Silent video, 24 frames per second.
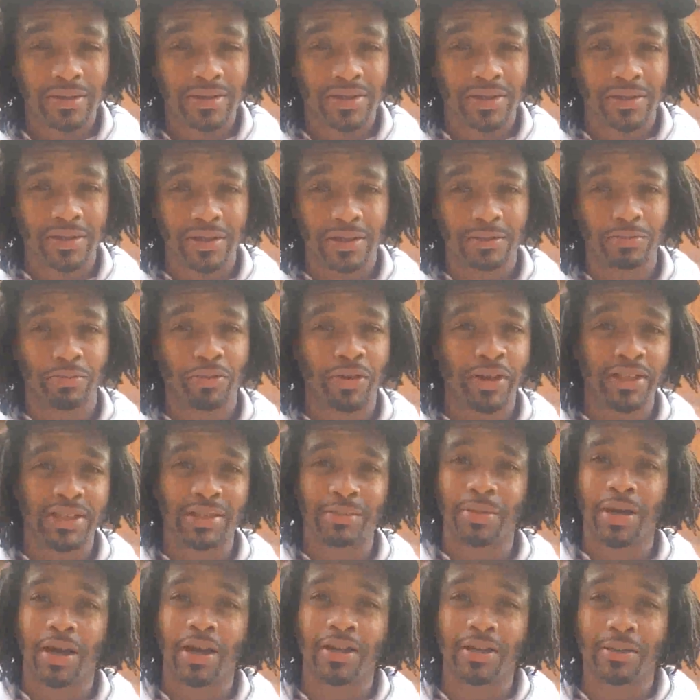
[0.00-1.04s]
So this brings
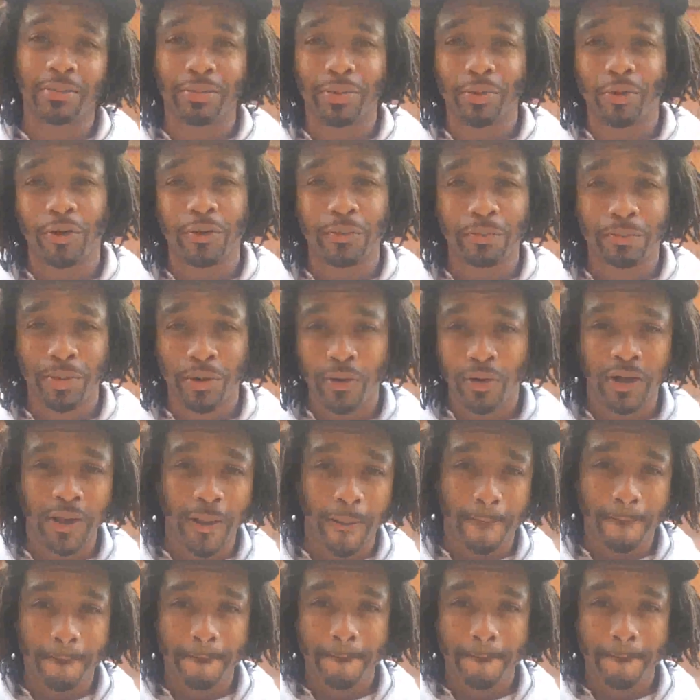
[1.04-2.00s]
about an important point.